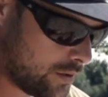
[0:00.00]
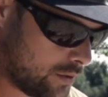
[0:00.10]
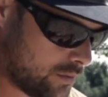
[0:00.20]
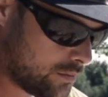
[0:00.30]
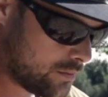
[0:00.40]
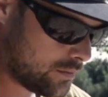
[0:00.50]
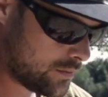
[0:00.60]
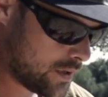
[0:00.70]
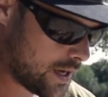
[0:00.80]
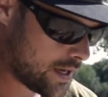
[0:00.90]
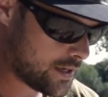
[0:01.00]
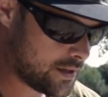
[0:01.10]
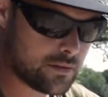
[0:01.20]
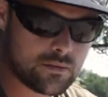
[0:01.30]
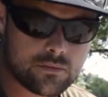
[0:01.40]
new heli
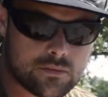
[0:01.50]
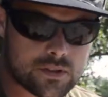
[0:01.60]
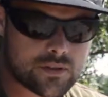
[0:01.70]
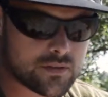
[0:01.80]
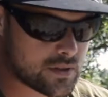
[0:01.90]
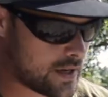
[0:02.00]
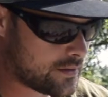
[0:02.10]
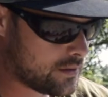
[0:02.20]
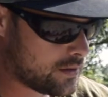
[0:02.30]
distance lead,